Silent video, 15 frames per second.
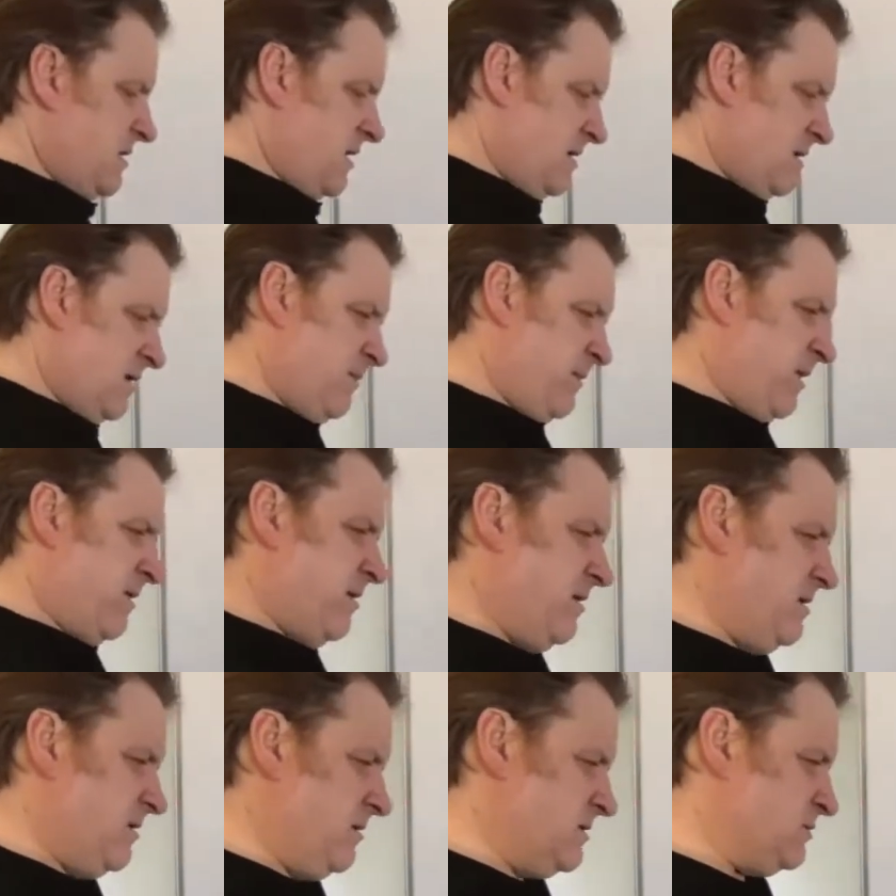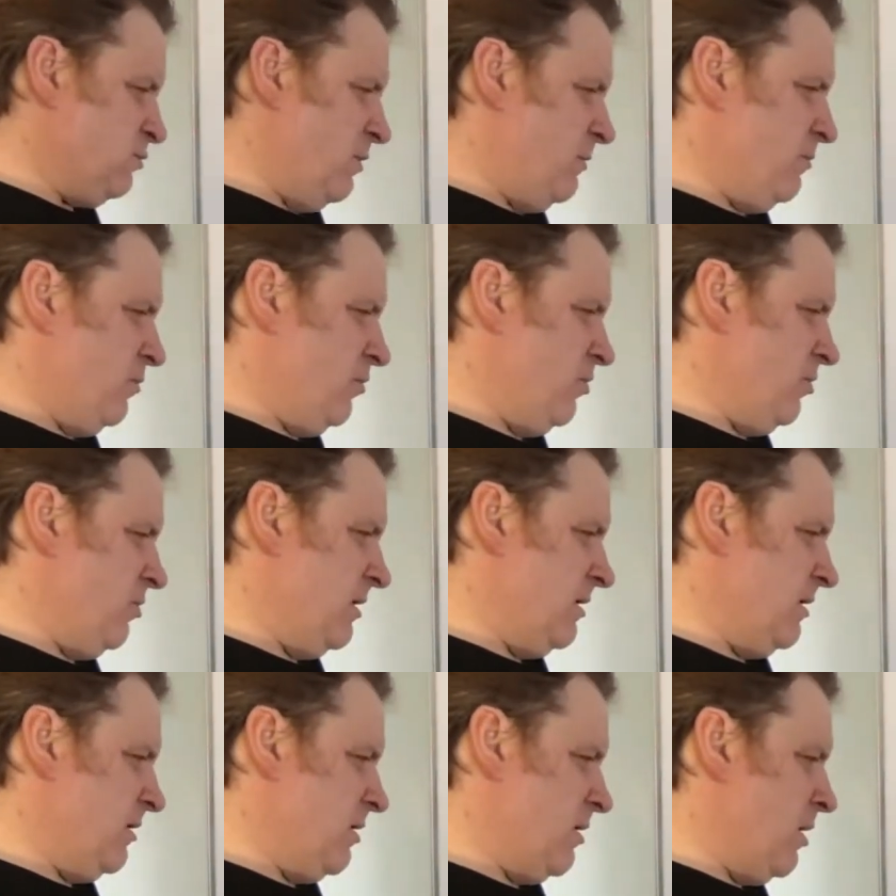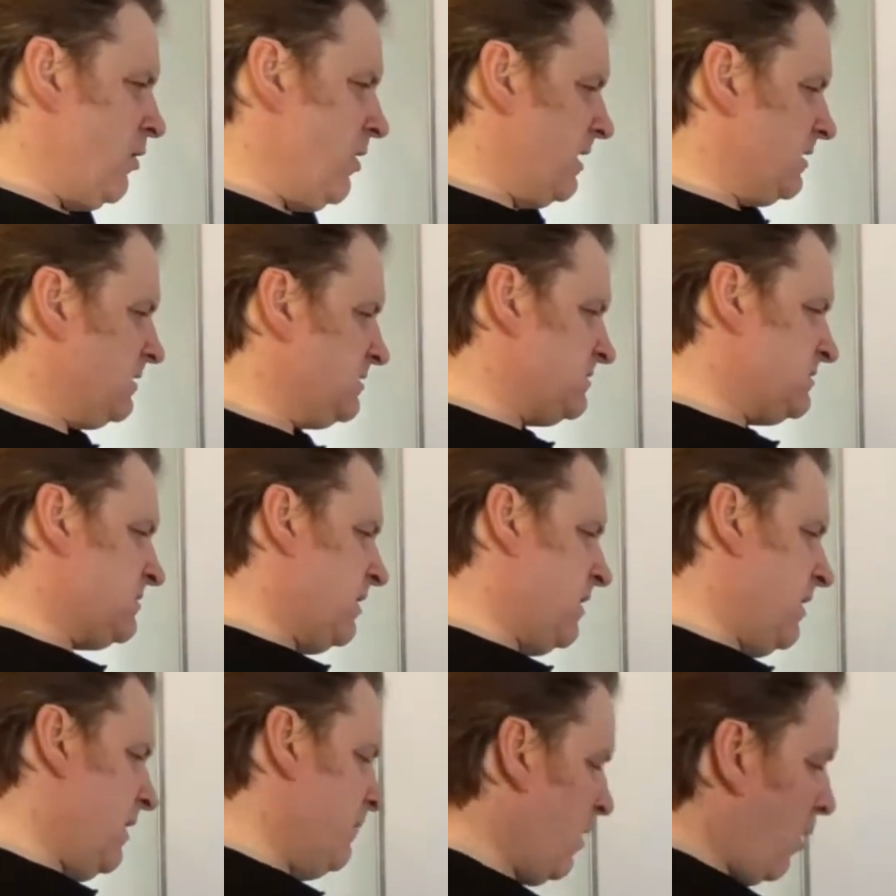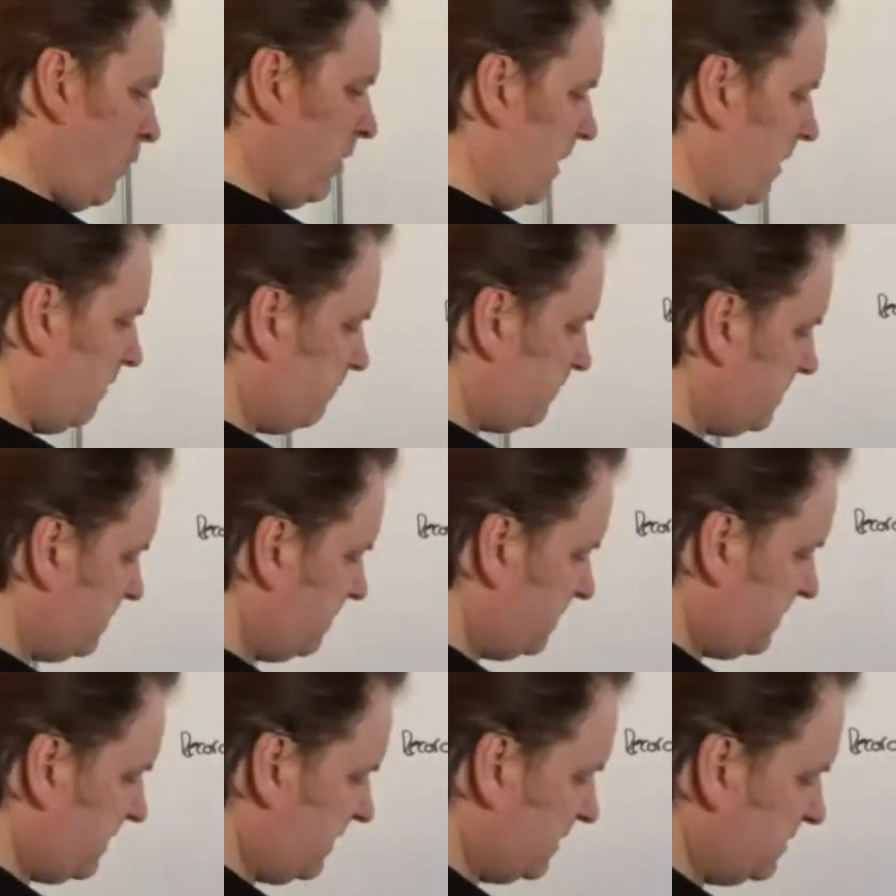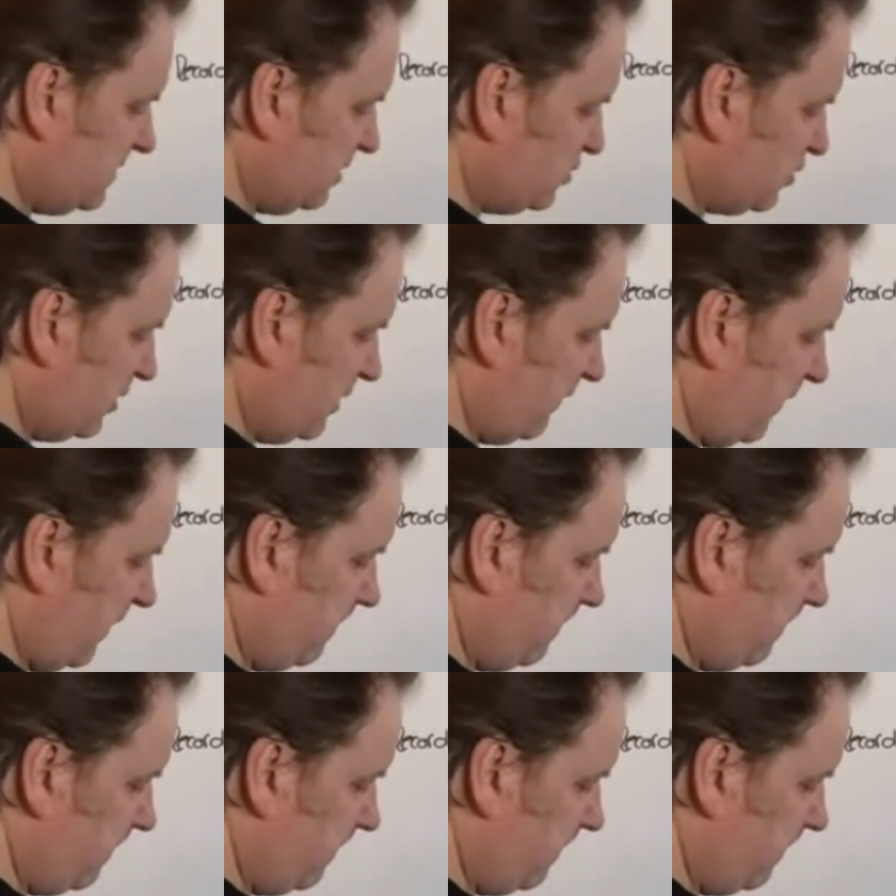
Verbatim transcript: let me think, there's one more. Oh, yes. Um, oh, yeah. The condition of it.